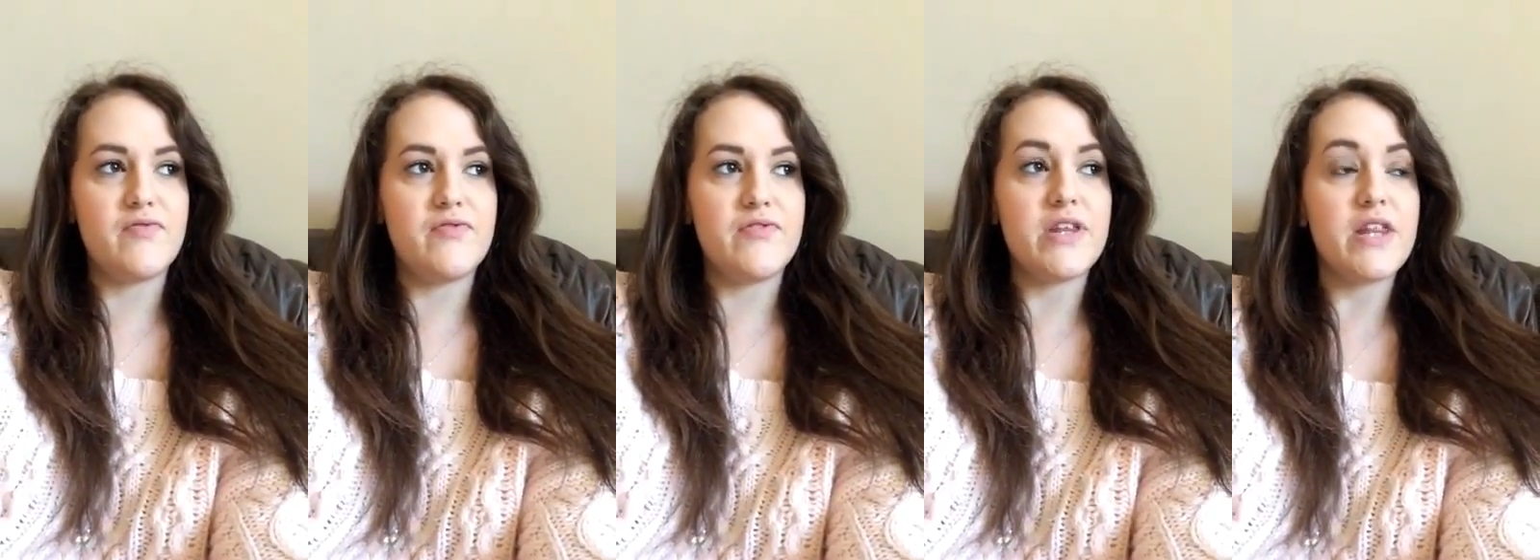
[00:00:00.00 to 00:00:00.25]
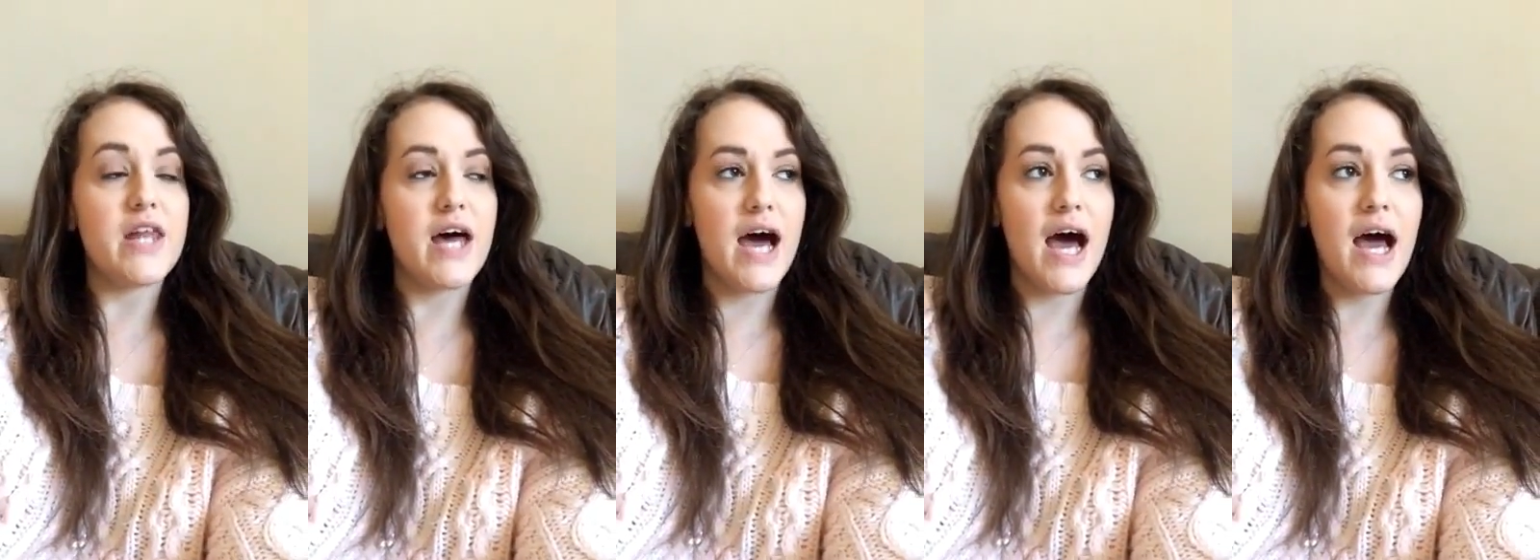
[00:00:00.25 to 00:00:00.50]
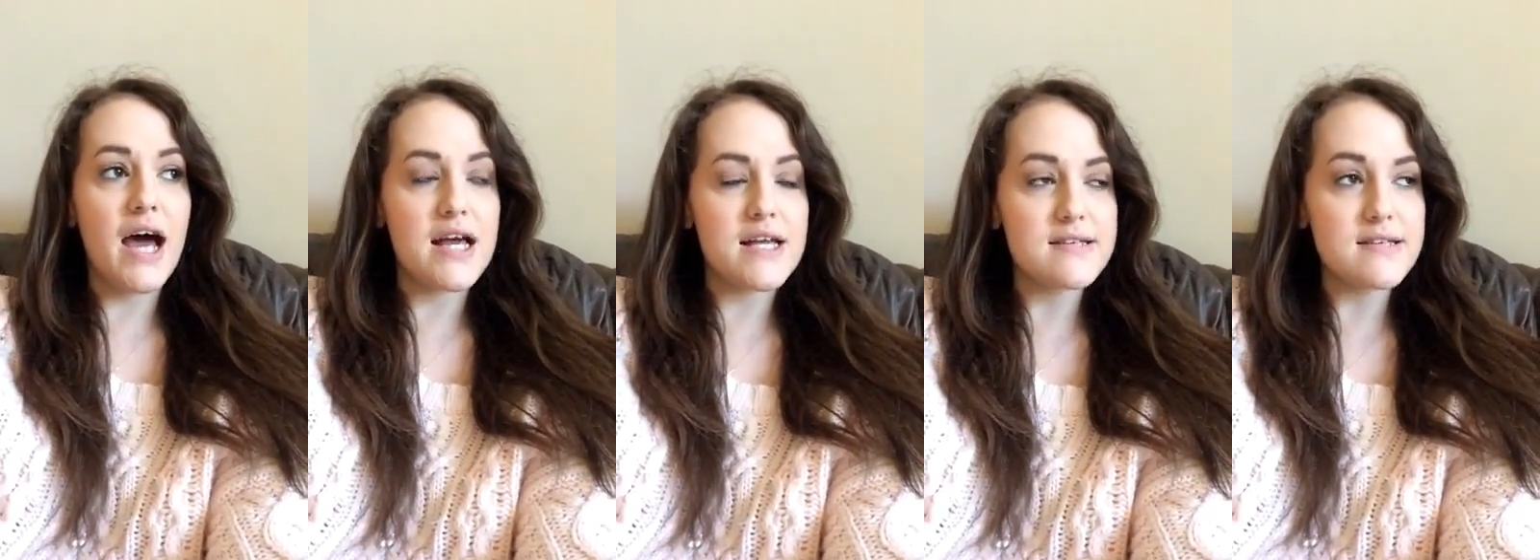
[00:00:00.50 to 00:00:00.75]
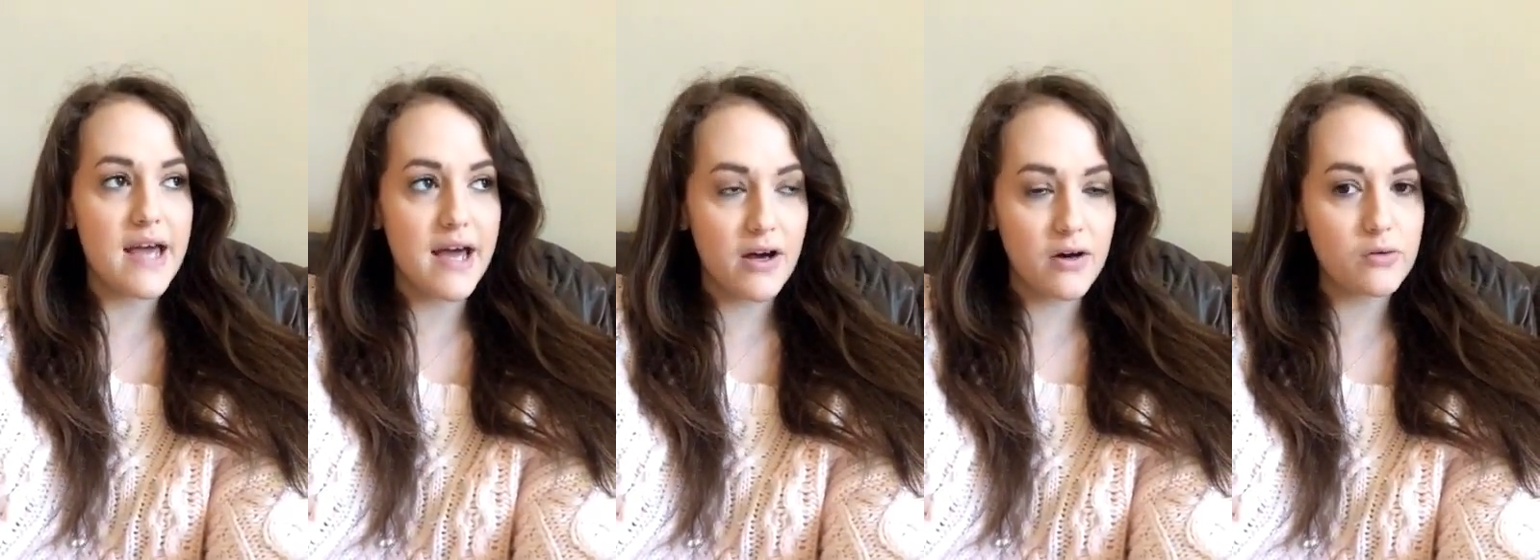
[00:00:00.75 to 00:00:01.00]
for that
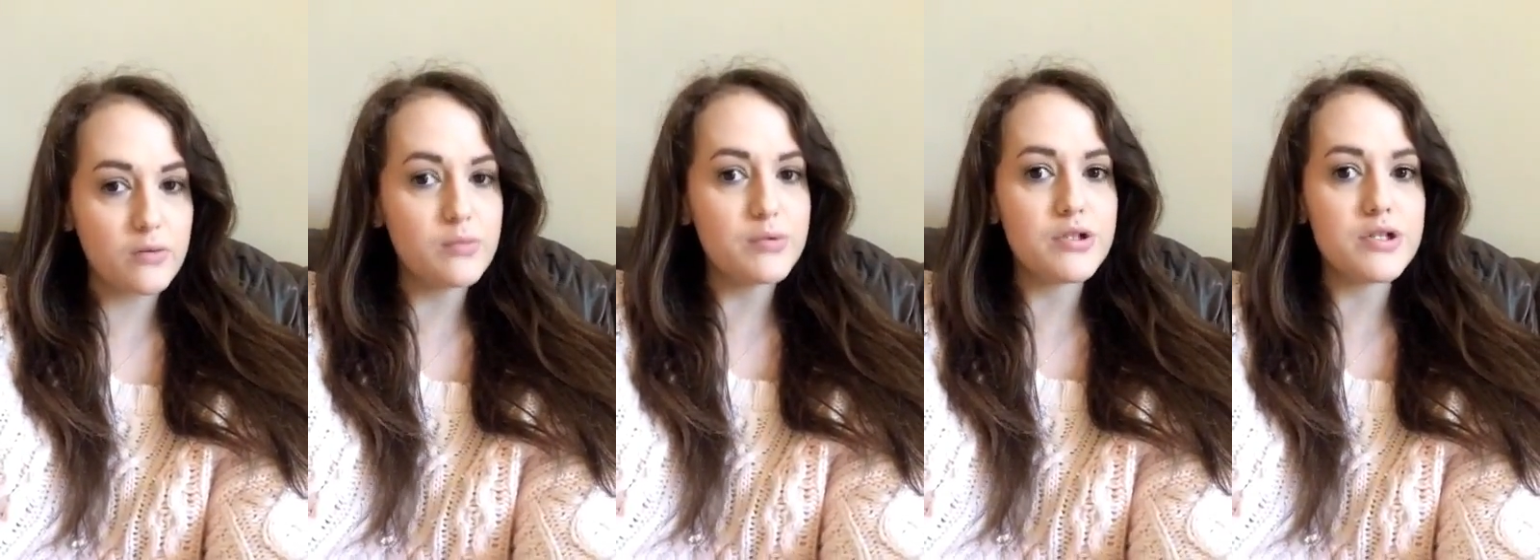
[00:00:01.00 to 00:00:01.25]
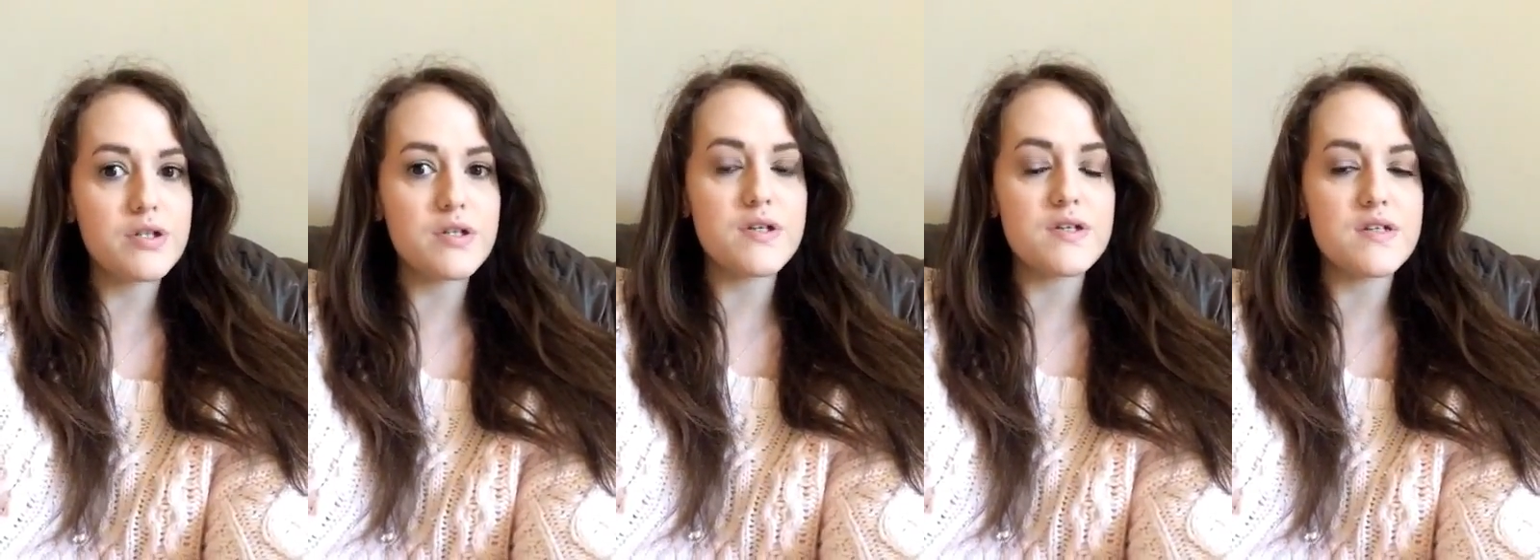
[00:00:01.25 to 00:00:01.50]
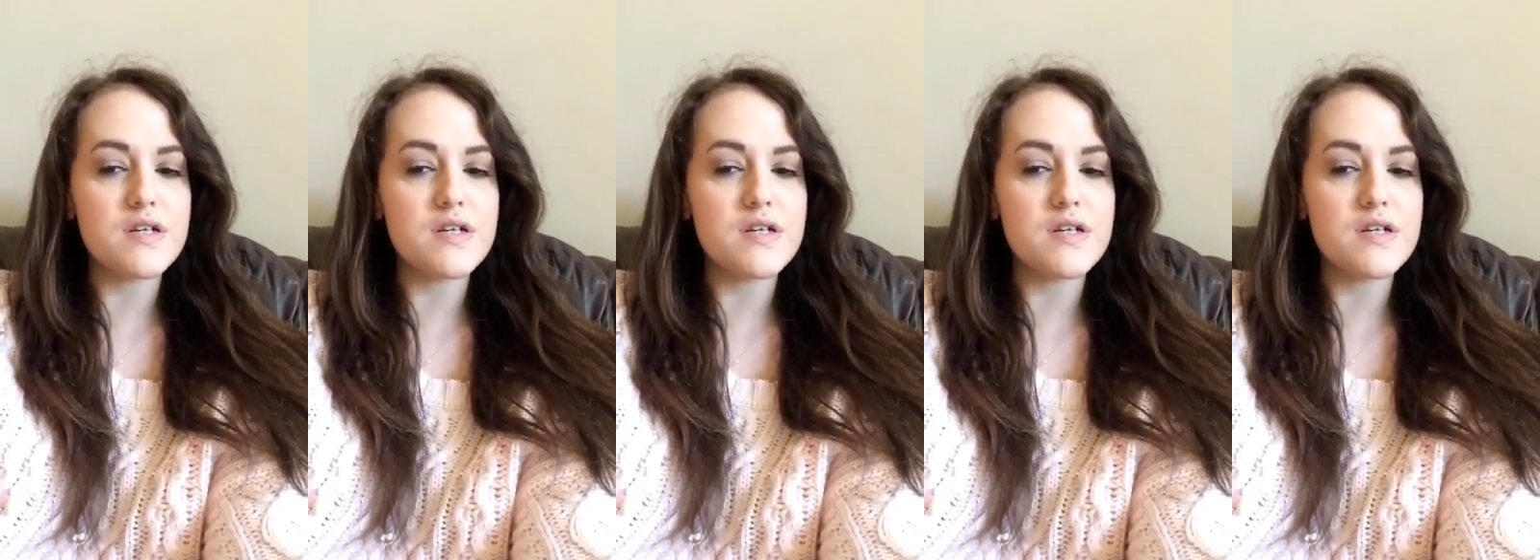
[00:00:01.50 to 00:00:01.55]
has helped the